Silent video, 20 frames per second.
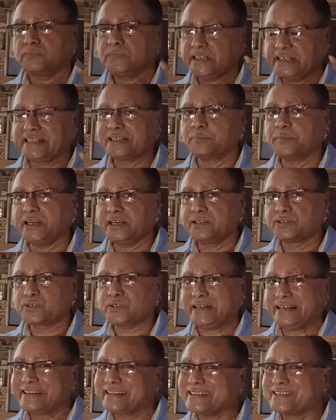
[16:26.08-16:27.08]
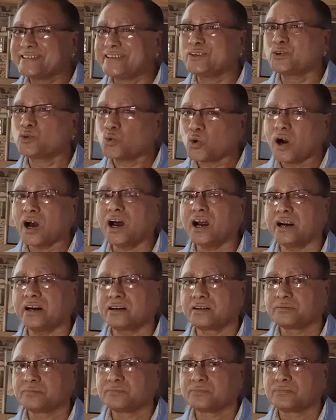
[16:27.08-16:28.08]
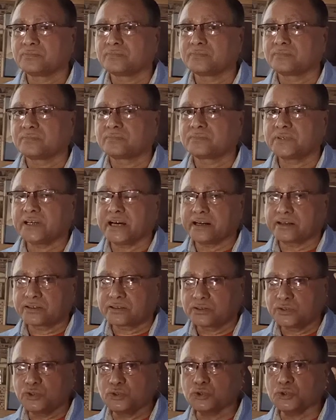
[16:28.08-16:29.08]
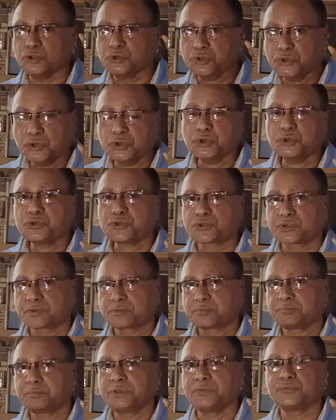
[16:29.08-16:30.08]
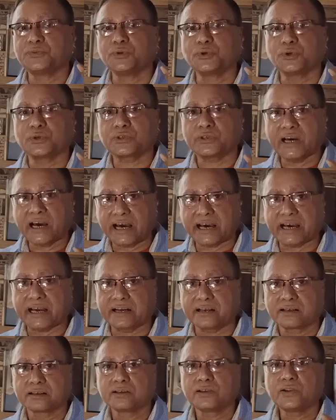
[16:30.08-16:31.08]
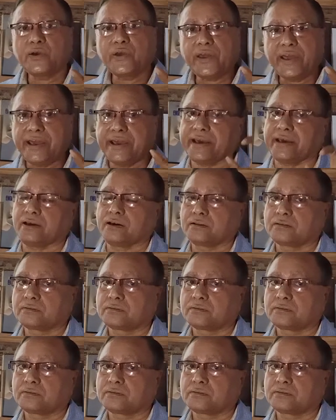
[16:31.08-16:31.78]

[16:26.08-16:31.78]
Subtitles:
it means it is required that you use before that A.